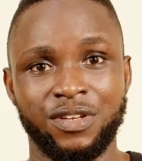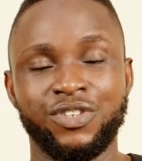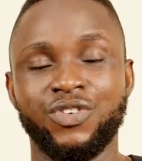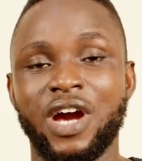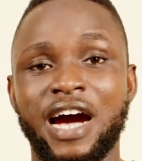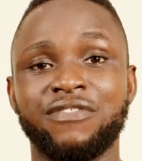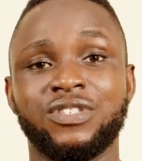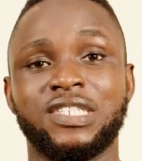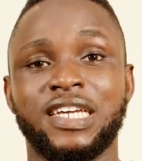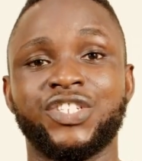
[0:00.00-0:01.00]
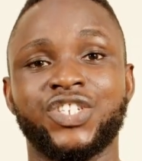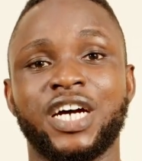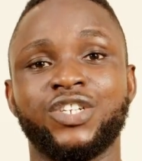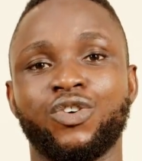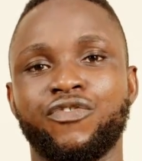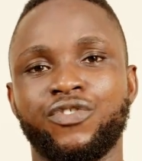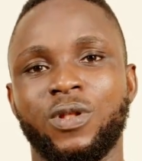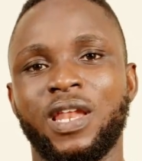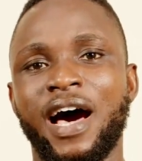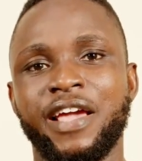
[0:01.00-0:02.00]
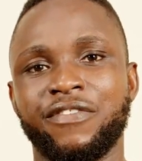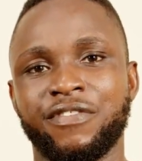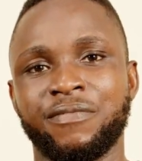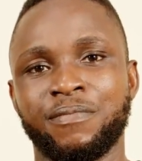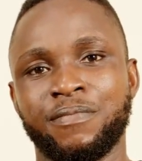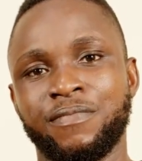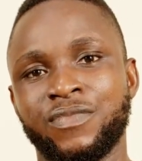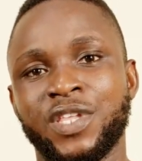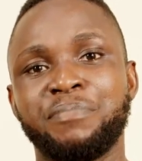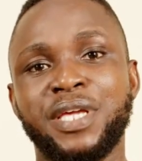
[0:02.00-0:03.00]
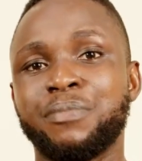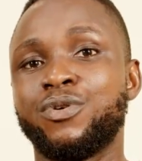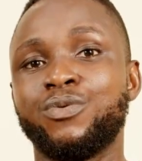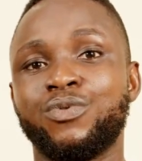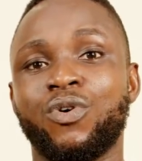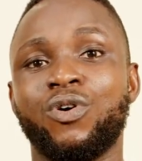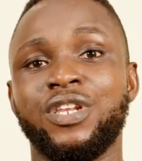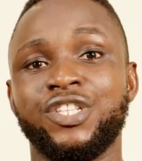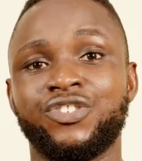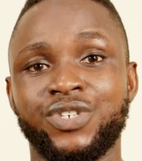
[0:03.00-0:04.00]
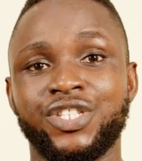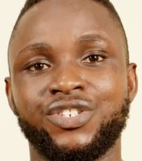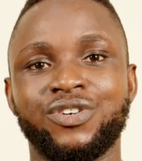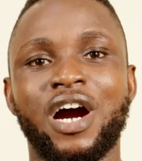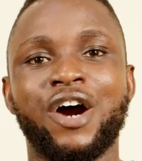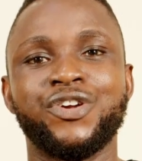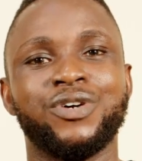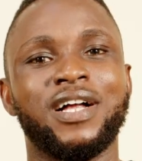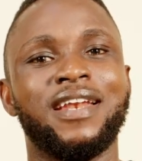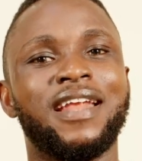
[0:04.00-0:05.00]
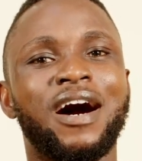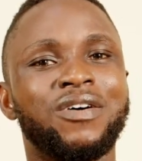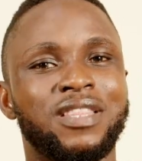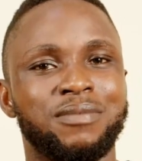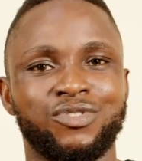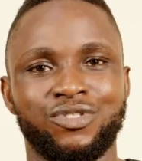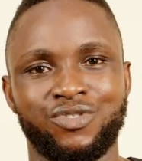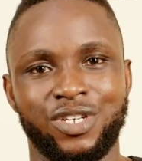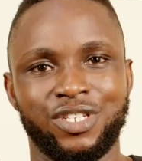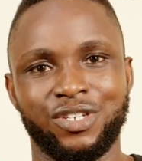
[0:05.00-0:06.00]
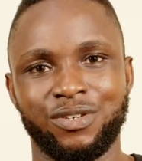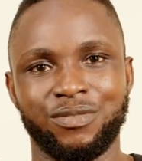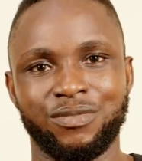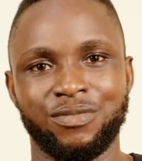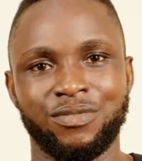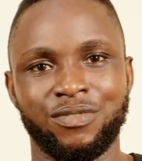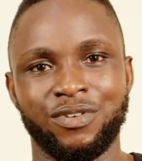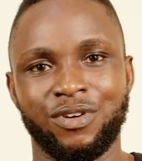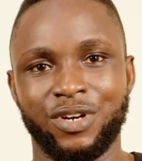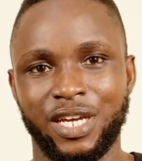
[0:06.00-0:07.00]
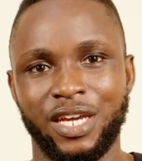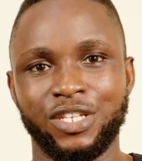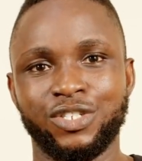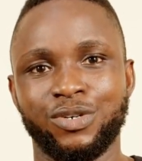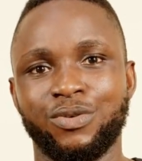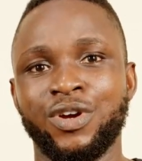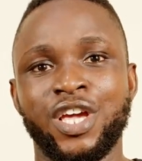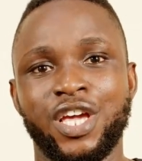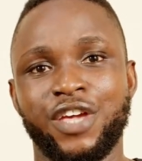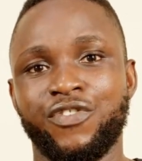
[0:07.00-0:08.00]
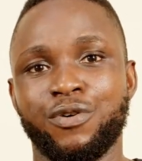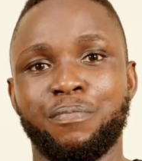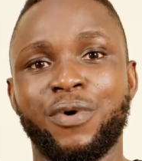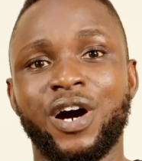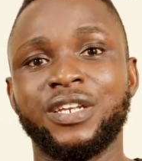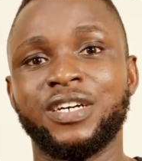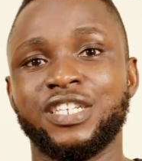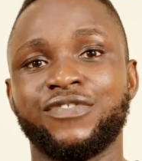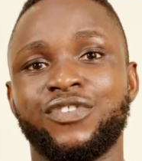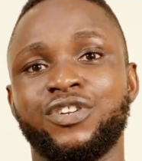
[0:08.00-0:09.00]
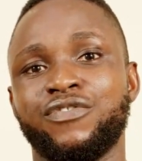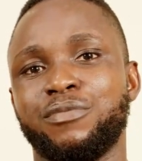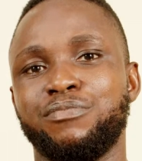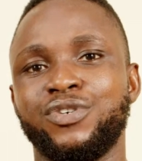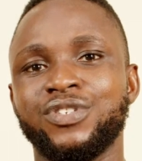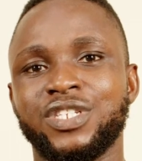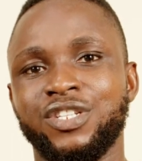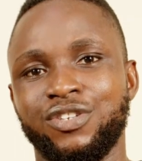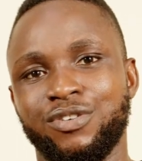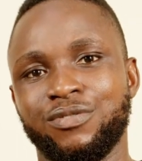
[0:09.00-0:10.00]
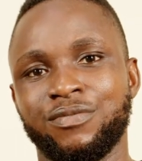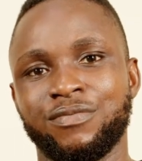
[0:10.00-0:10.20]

You have to take charge of your life. People will only treat you how you allow them to treat you. Okay, so if your partner is fond of abusing you